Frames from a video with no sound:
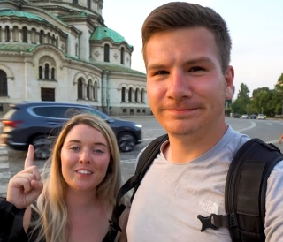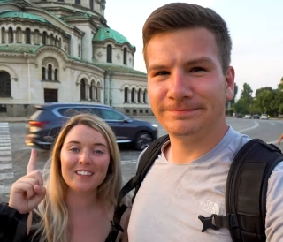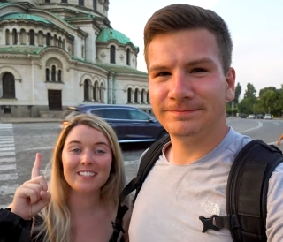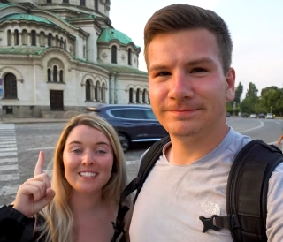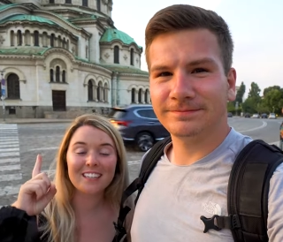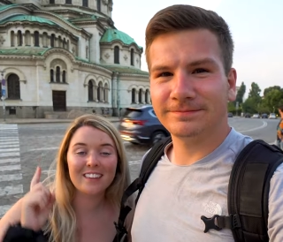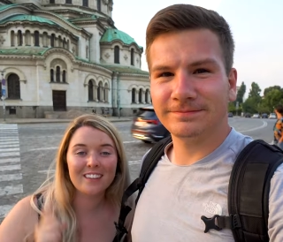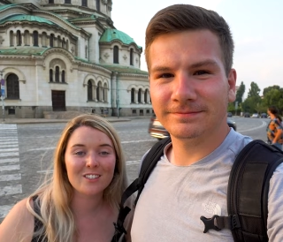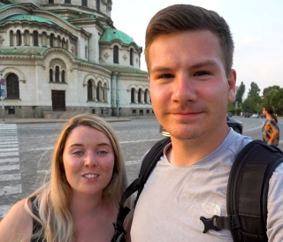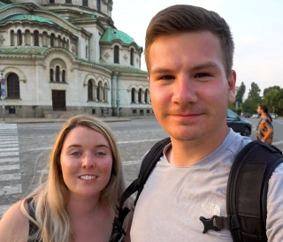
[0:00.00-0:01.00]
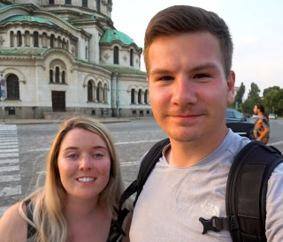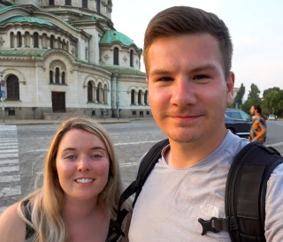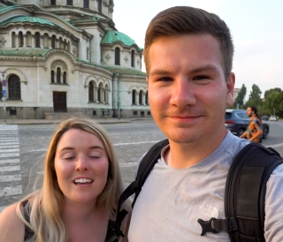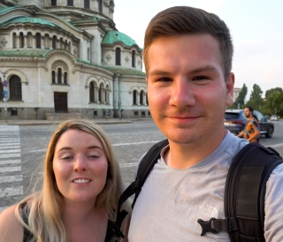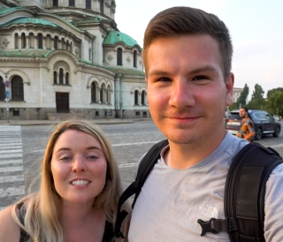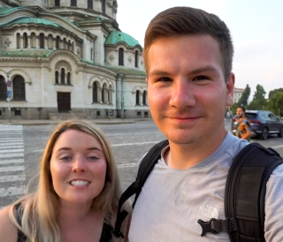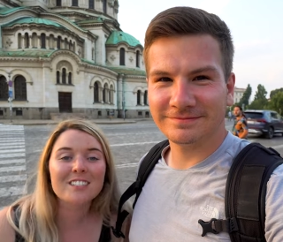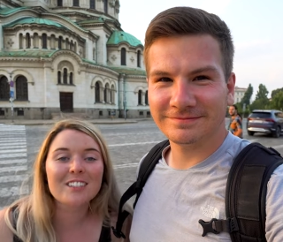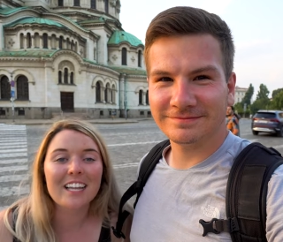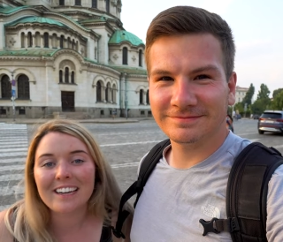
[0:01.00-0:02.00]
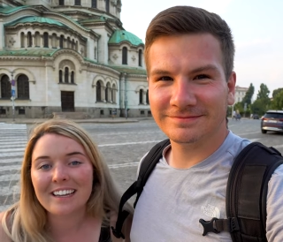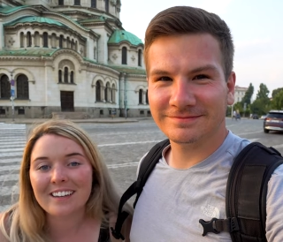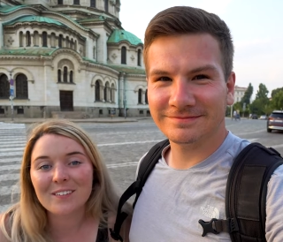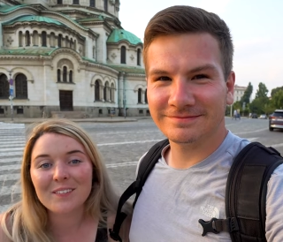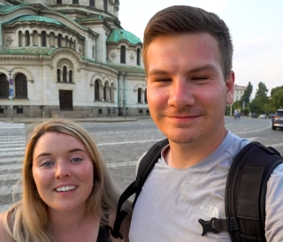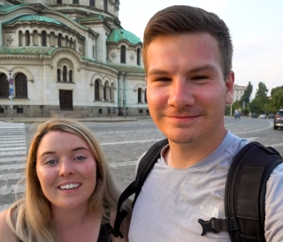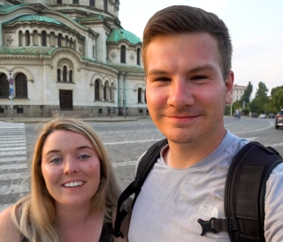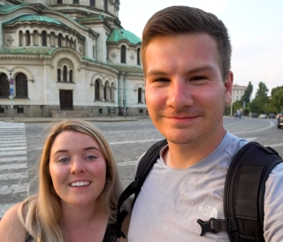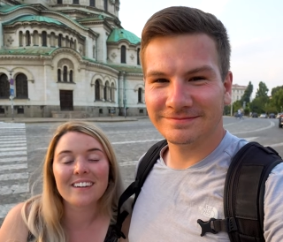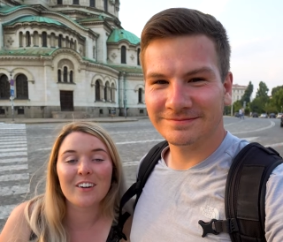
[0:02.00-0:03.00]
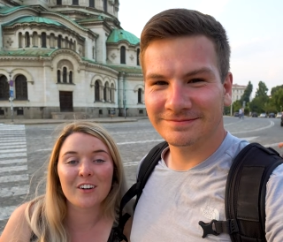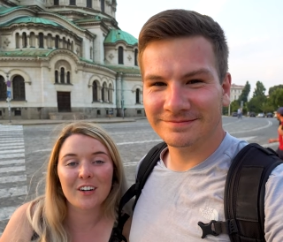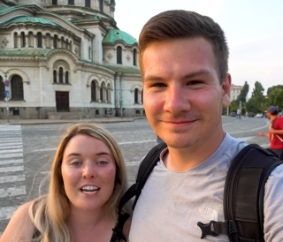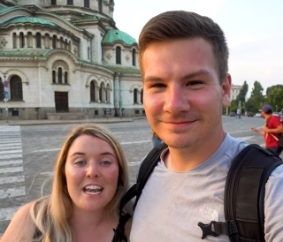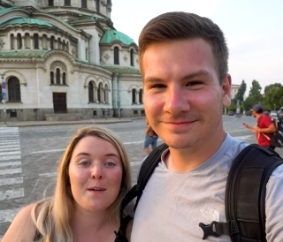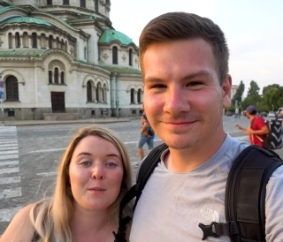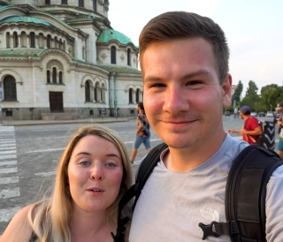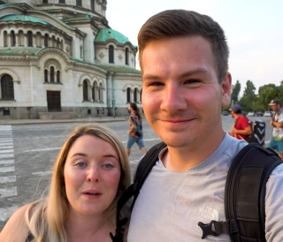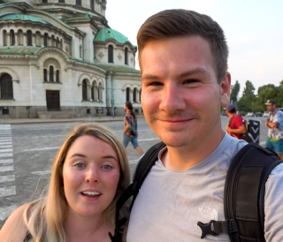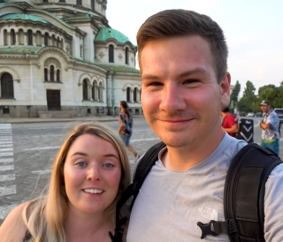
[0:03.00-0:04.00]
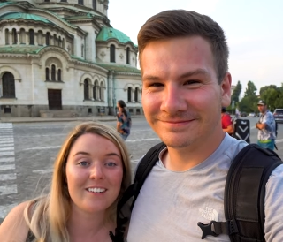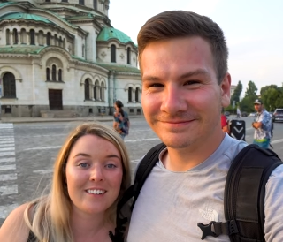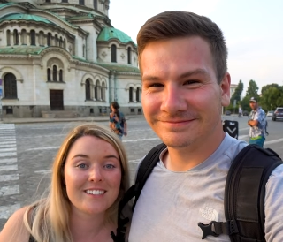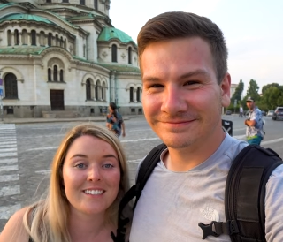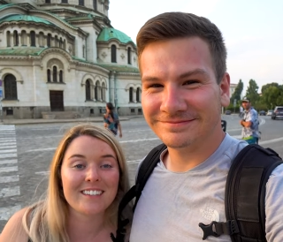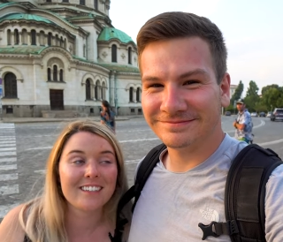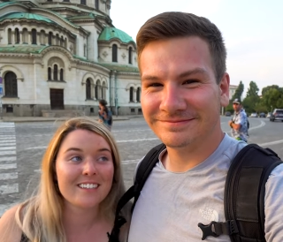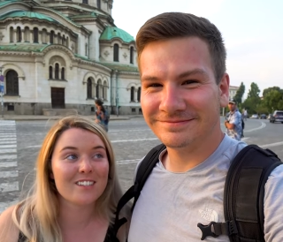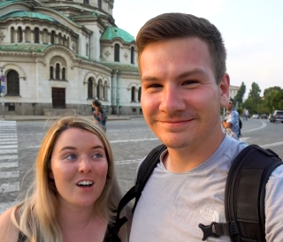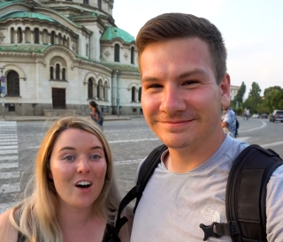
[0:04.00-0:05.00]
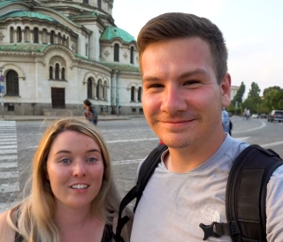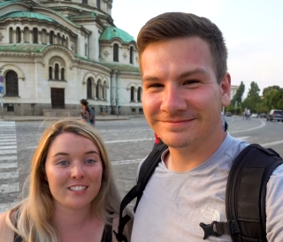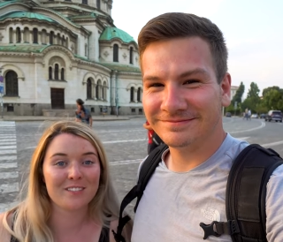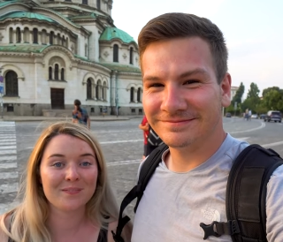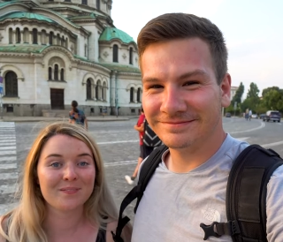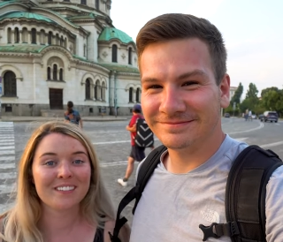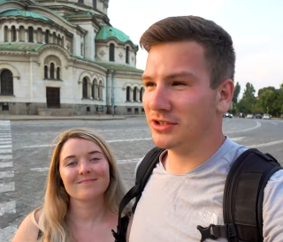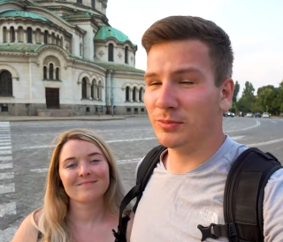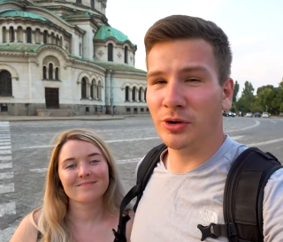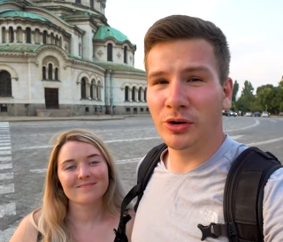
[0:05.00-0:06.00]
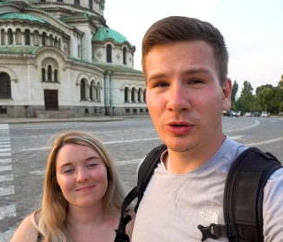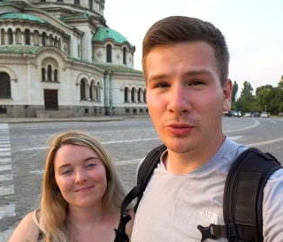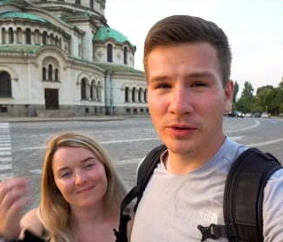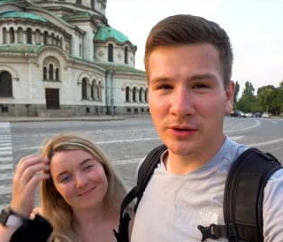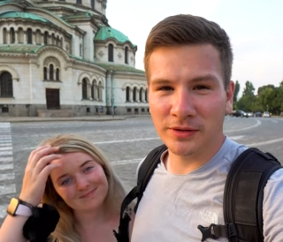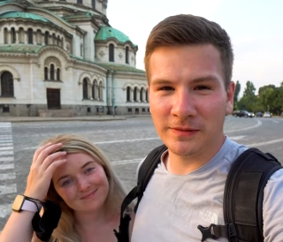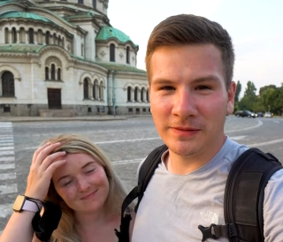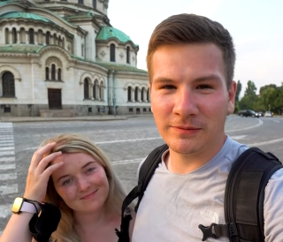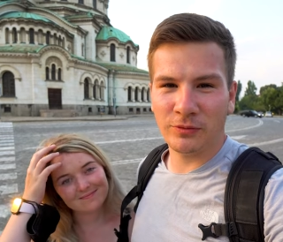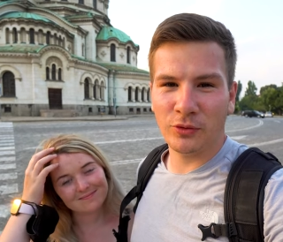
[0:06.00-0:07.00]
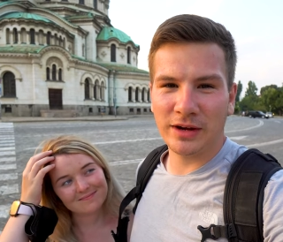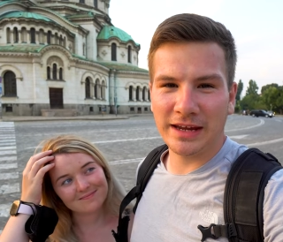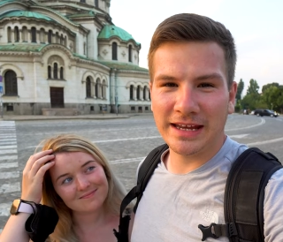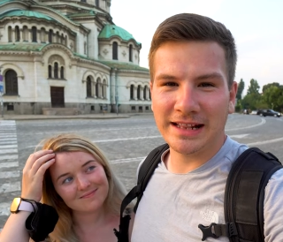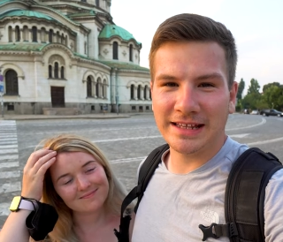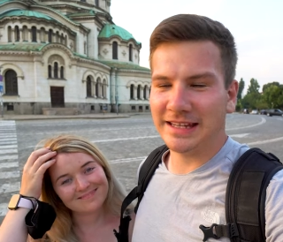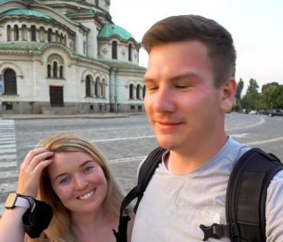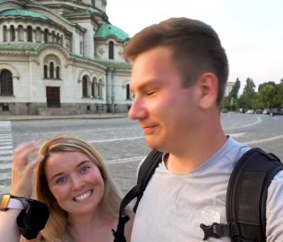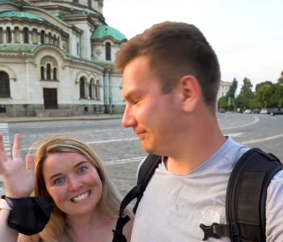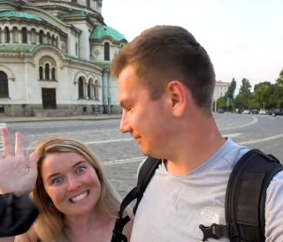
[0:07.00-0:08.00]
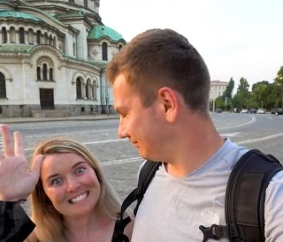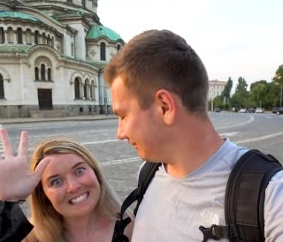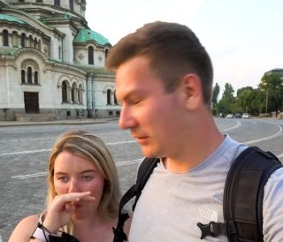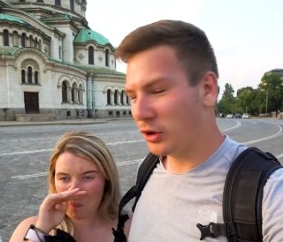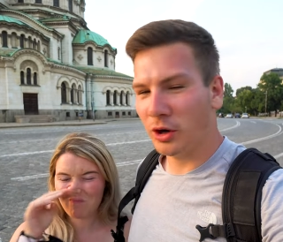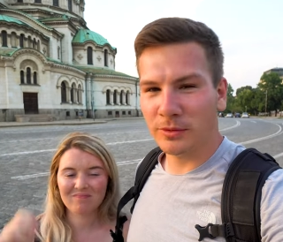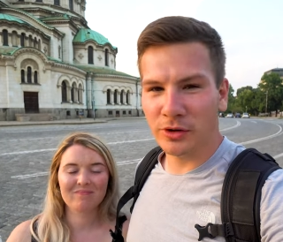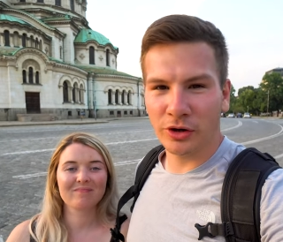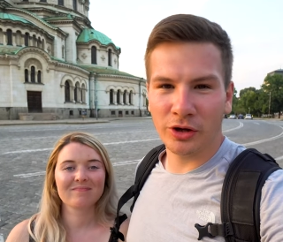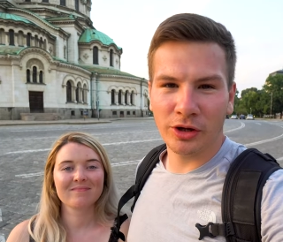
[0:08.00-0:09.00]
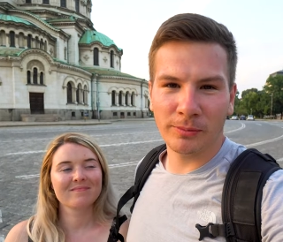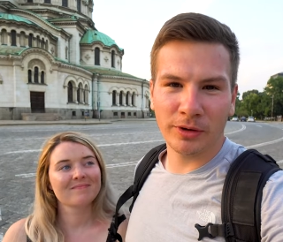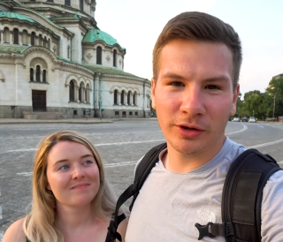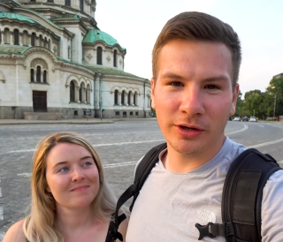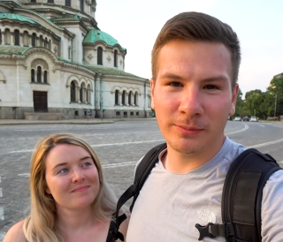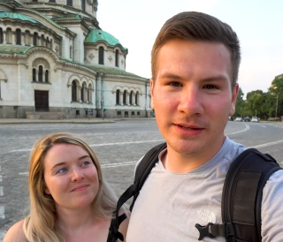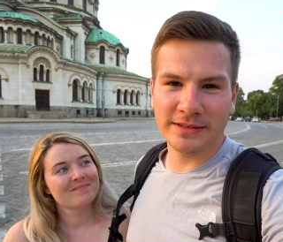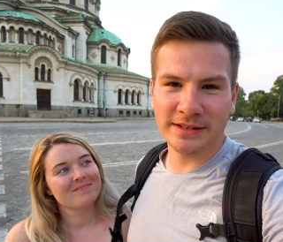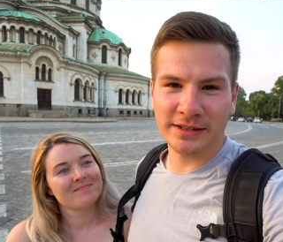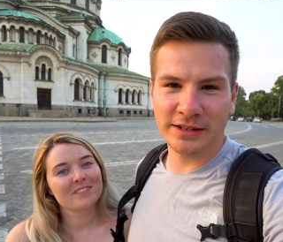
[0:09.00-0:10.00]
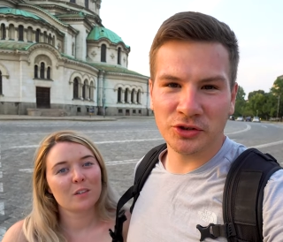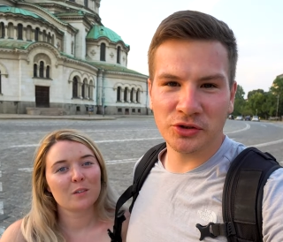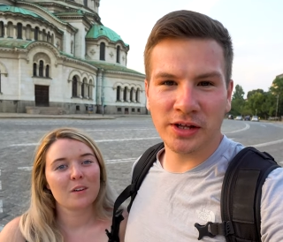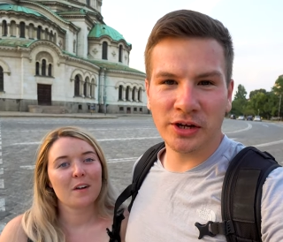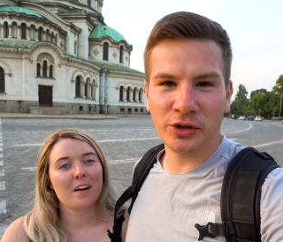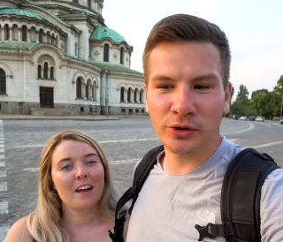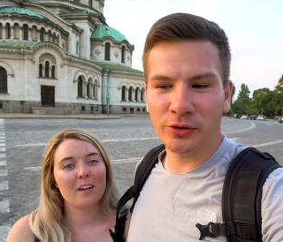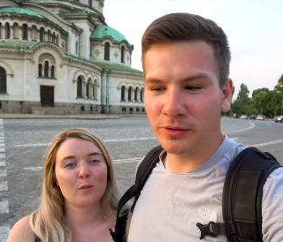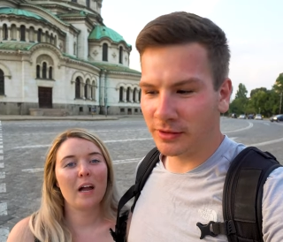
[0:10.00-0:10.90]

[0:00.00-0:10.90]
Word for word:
Speaker 1: this cathedral is in every single lighting. We are enamored by it, honestly. It's awesome.
Speaker 2: Tomorrow we are leaving for Italy. Carbonara, margarita pizza, and gelato. And